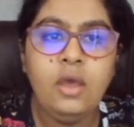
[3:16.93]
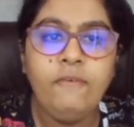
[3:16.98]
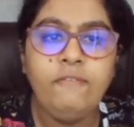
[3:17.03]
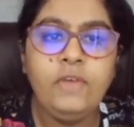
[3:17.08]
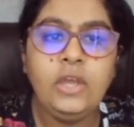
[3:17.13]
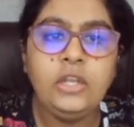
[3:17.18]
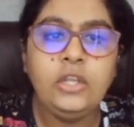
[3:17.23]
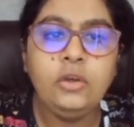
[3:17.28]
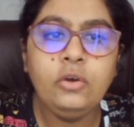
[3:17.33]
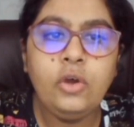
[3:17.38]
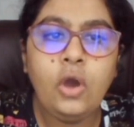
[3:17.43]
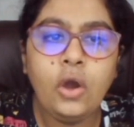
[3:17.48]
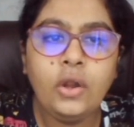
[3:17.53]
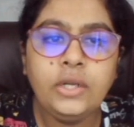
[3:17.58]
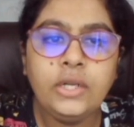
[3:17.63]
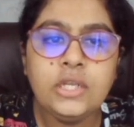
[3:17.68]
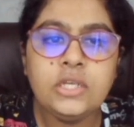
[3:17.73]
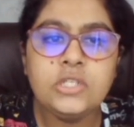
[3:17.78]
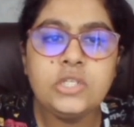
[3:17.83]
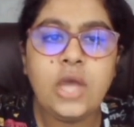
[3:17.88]
When you
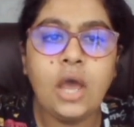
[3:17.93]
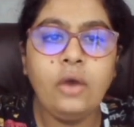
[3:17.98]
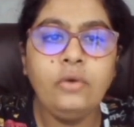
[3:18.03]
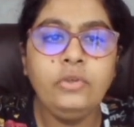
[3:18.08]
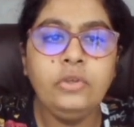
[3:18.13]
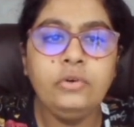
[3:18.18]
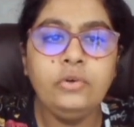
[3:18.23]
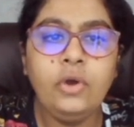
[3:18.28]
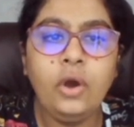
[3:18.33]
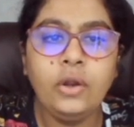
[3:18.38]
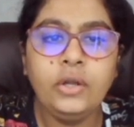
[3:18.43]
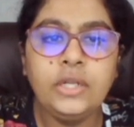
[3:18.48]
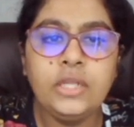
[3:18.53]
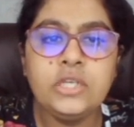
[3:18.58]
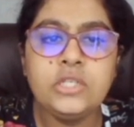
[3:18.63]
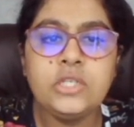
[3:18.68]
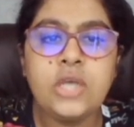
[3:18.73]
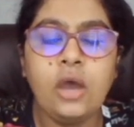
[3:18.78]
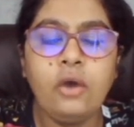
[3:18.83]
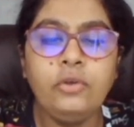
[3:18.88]
got it, how
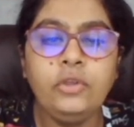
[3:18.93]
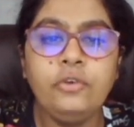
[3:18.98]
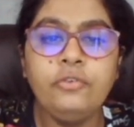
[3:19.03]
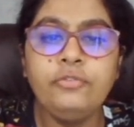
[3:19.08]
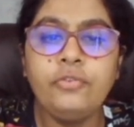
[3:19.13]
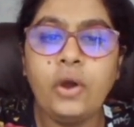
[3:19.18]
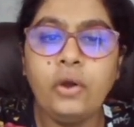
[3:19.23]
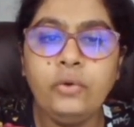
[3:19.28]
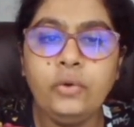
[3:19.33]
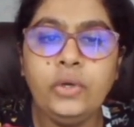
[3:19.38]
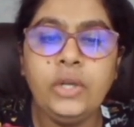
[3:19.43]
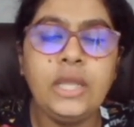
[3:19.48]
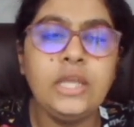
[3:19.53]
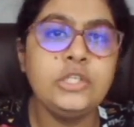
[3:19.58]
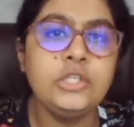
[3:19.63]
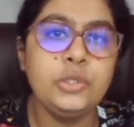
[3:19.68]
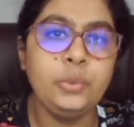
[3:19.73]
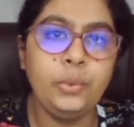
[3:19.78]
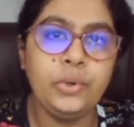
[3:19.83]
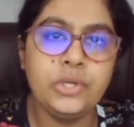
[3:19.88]
you found
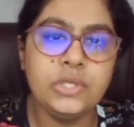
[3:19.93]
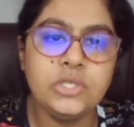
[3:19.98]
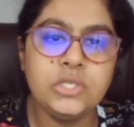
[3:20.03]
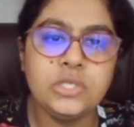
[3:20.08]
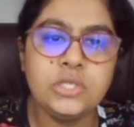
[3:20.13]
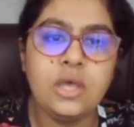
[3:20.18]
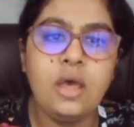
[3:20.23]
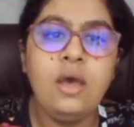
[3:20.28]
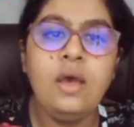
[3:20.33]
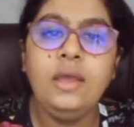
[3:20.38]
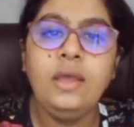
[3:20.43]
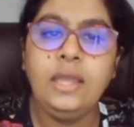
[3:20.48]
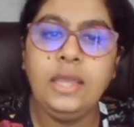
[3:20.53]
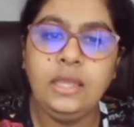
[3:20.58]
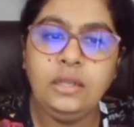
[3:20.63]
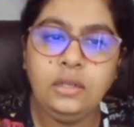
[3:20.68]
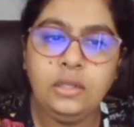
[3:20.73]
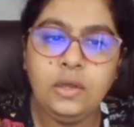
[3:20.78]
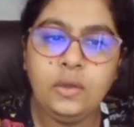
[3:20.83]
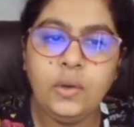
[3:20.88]
it was
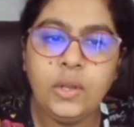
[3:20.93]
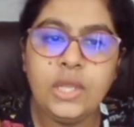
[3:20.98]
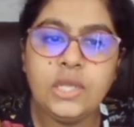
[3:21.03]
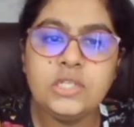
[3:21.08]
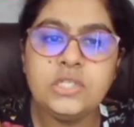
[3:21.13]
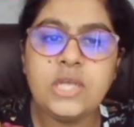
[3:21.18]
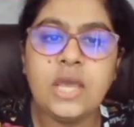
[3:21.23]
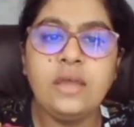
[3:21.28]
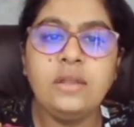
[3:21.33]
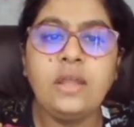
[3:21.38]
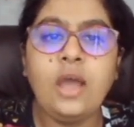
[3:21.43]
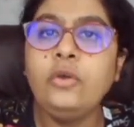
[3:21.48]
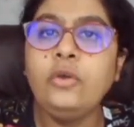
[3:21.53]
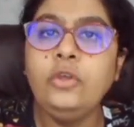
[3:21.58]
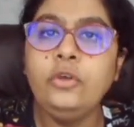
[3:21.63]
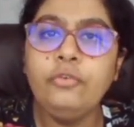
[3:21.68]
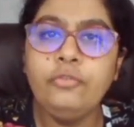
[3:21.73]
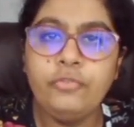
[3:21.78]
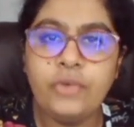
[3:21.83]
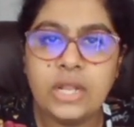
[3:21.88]
incorrect, and how
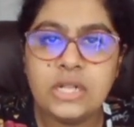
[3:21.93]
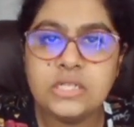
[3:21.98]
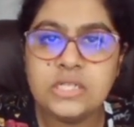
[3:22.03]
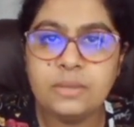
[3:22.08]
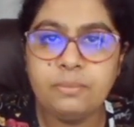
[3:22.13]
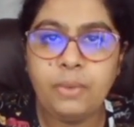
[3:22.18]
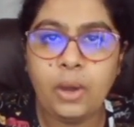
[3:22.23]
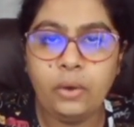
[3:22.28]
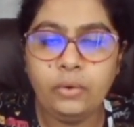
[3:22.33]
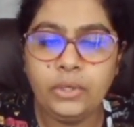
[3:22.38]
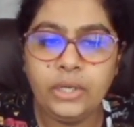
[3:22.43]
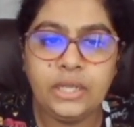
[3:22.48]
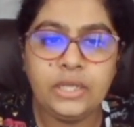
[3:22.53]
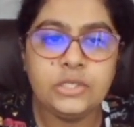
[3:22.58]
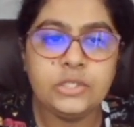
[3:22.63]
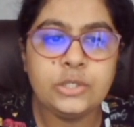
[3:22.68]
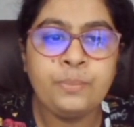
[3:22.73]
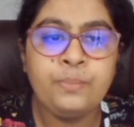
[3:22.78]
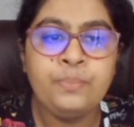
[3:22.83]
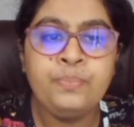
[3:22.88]
you felt about
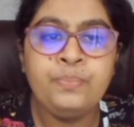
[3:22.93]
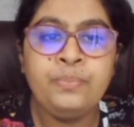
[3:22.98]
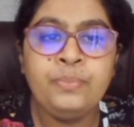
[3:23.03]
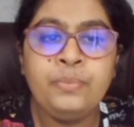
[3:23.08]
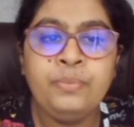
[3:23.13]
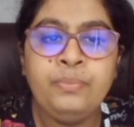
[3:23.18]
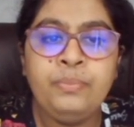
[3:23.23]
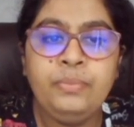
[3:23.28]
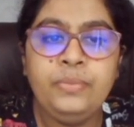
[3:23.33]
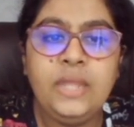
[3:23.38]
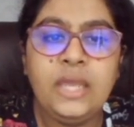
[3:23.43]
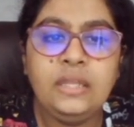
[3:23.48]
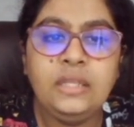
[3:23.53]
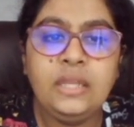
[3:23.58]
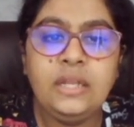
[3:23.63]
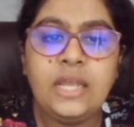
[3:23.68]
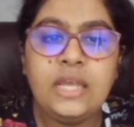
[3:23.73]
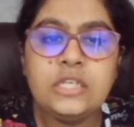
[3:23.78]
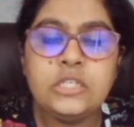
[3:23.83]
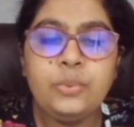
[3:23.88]
it. Then
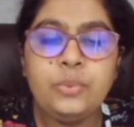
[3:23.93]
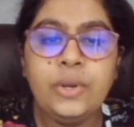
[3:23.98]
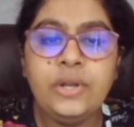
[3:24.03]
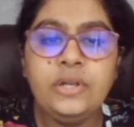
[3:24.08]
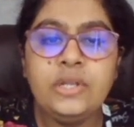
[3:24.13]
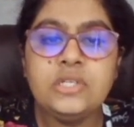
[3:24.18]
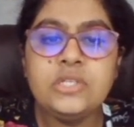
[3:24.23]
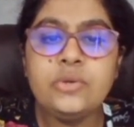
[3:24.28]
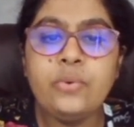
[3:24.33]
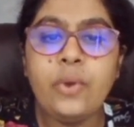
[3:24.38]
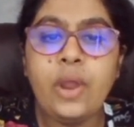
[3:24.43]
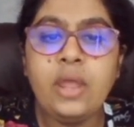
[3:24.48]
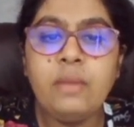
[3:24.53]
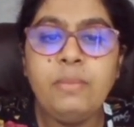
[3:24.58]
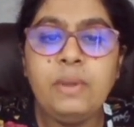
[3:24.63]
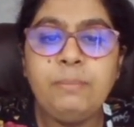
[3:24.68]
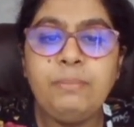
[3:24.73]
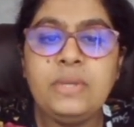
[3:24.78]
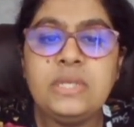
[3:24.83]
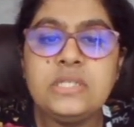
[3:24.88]
the next one,
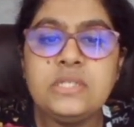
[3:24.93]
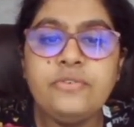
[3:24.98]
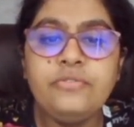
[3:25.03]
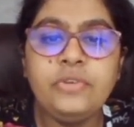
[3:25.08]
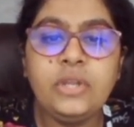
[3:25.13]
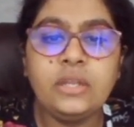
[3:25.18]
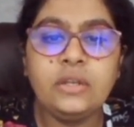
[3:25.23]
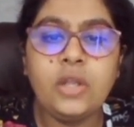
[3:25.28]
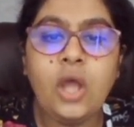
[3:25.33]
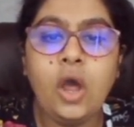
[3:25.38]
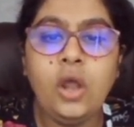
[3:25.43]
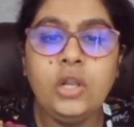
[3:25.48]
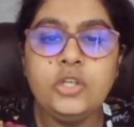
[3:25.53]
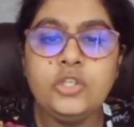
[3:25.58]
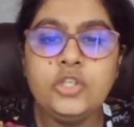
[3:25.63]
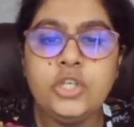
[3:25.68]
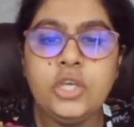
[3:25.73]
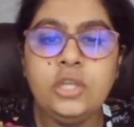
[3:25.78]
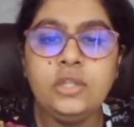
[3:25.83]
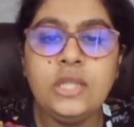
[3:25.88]
describe a piece of
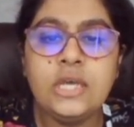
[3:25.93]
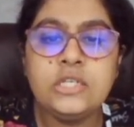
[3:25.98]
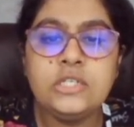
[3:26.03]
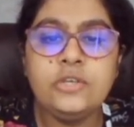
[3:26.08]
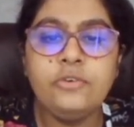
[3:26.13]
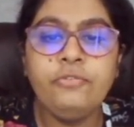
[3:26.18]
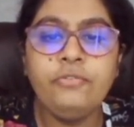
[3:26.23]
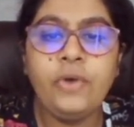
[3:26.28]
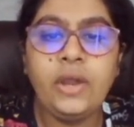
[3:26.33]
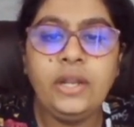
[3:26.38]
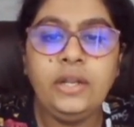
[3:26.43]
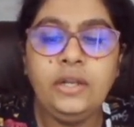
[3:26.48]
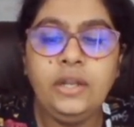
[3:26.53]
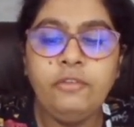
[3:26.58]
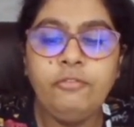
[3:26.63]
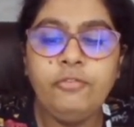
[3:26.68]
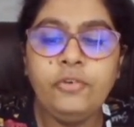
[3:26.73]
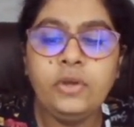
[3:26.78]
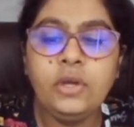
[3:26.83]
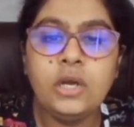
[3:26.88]
technology that you find
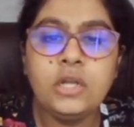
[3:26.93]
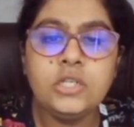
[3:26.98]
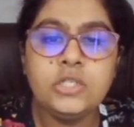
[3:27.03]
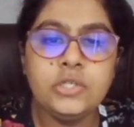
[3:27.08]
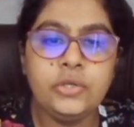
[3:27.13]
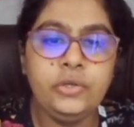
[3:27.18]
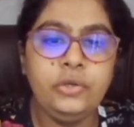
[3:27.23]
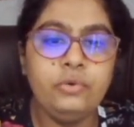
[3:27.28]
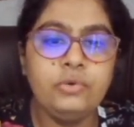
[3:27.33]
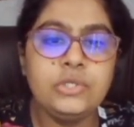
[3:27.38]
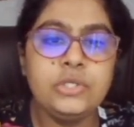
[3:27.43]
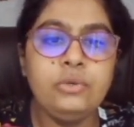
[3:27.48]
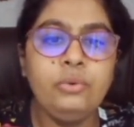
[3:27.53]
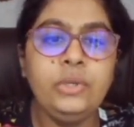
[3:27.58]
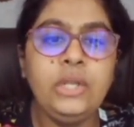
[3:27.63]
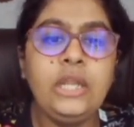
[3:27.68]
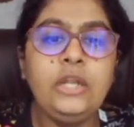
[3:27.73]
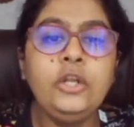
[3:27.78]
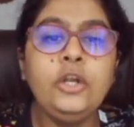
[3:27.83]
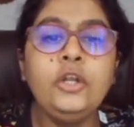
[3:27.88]
difficult to use.
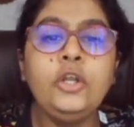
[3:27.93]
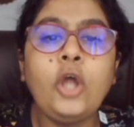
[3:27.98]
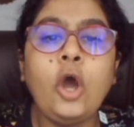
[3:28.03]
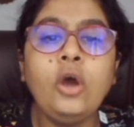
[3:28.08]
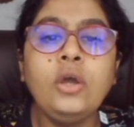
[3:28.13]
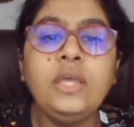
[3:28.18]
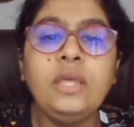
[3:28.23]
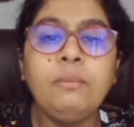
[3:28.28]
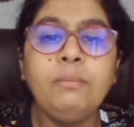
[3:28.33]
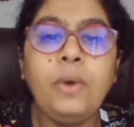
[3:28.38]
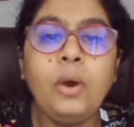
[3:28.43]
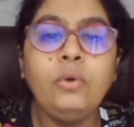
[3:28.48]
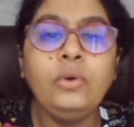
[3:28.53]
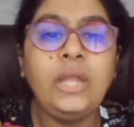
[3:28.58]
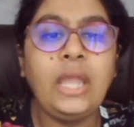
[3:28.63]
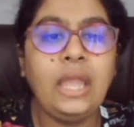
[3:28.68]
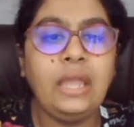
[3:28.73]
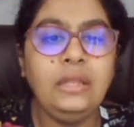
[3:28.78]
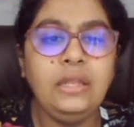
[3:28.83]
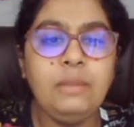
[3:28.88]
You need to talk
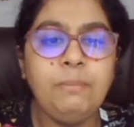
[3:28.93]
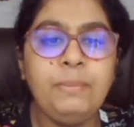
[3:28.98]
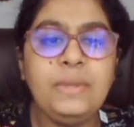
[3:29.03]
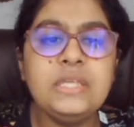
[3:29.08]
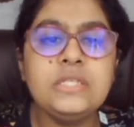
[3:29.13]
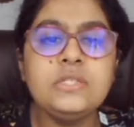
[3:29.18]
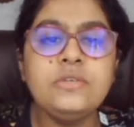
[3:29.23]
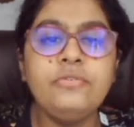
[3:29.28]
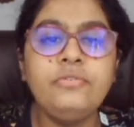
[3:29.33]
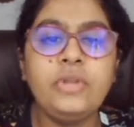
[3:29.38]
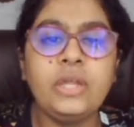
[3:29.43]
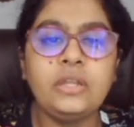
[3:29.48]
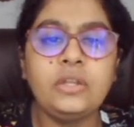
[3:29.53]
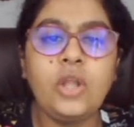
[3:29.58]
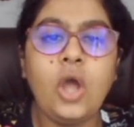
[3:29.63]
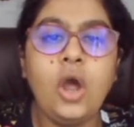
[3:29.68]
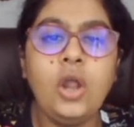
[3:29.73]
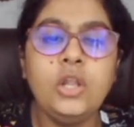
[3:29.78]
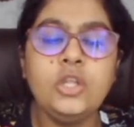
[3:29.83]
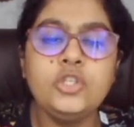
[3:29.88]
about any piece of
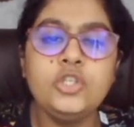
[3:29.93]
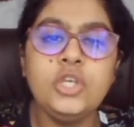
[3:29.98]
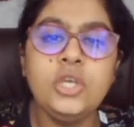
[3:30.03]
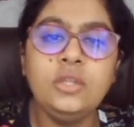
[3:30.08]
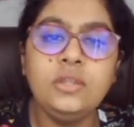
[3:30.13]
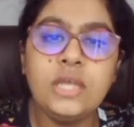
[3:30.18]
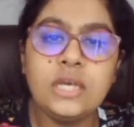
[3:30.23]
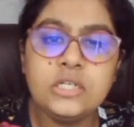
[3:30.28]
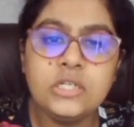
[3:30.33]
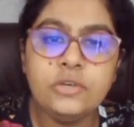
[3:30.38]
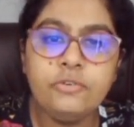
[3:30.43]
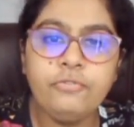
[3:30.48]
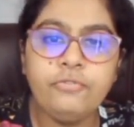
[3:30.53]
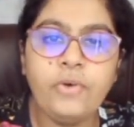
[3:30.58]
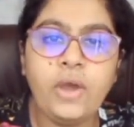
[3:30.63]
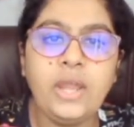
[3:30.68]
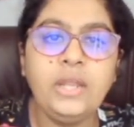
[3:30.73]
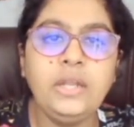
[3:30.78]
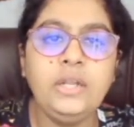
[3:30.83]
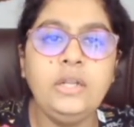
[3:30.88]
technology that you
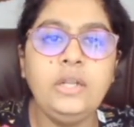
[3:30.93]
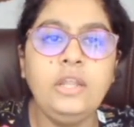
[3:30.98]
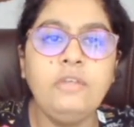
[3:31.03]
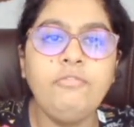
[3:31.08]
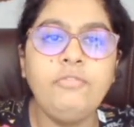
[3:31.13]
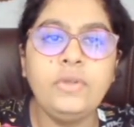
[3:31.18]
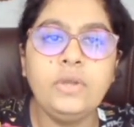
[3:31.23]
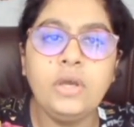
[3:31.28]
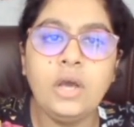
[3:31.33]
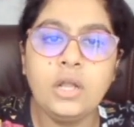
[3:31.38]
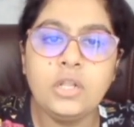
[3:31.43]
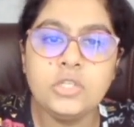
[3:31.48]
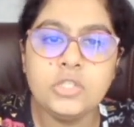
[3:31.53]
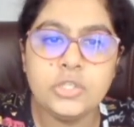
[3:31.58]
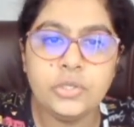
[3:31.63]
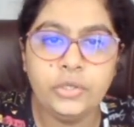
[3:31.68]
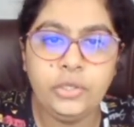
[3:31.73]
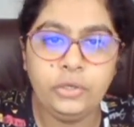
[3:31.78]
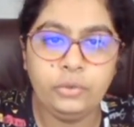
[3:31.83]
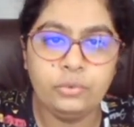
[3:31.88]
find difficult
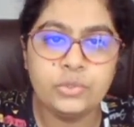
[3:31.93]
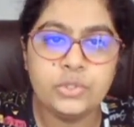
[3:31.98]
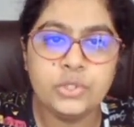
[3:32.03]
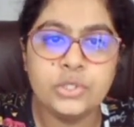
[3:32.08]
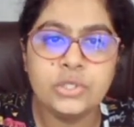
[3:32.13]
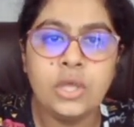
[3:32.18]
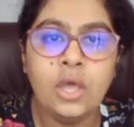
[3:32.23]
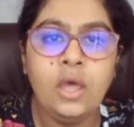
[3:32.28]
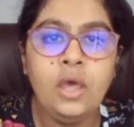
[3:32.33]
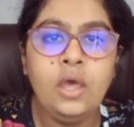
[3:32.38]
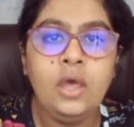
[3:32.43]
to use.